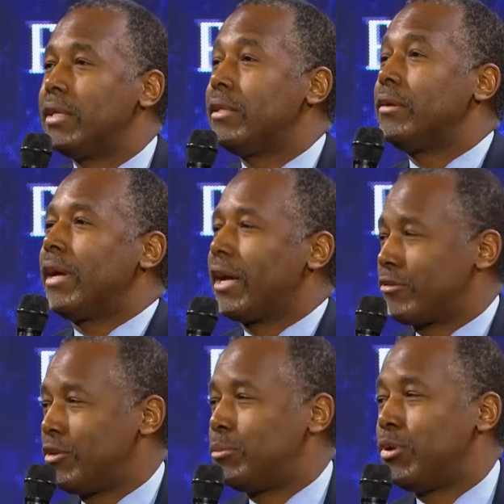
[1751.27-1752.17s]
they'll
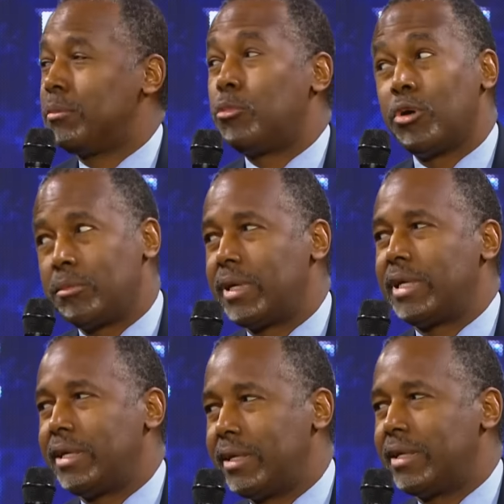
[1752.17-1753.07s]
actually put more
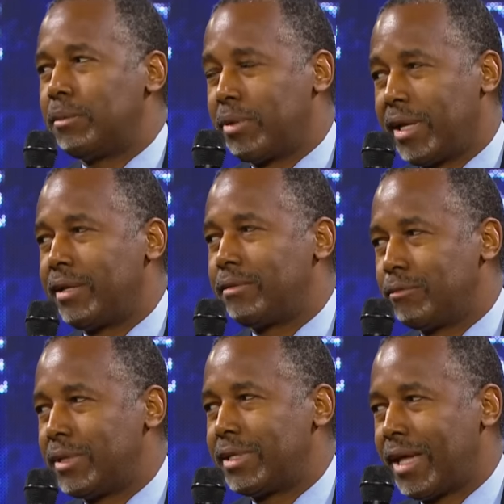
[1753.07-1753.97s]
money in the plate
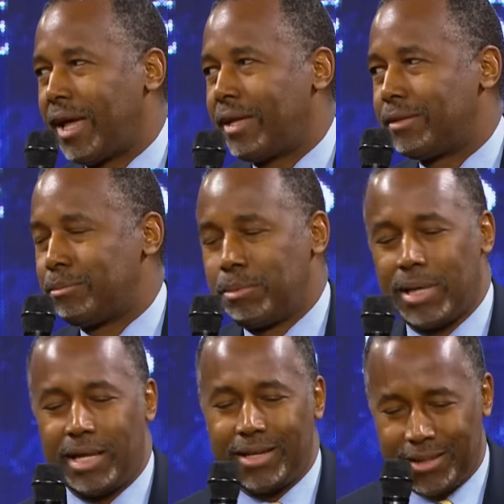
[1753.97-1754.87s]
when the tithe
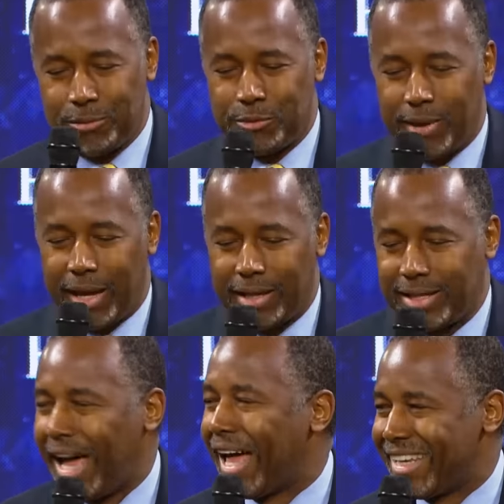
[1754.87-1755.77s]
plate comes by,
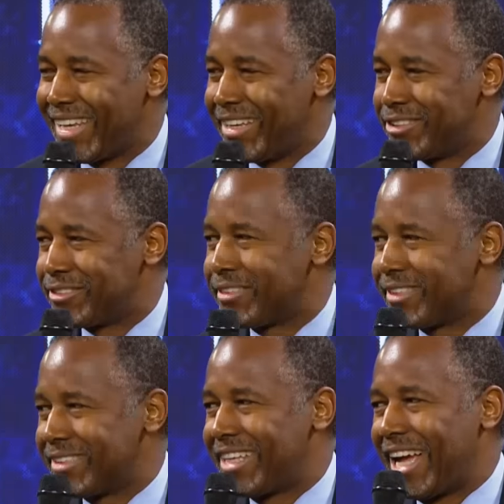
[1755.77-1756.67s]
not less.
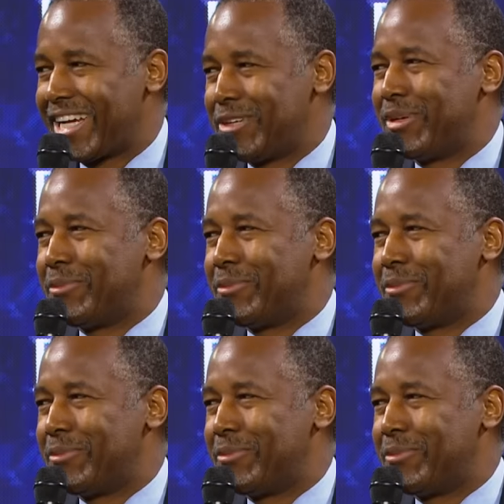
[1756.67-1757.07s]
It's not going to be a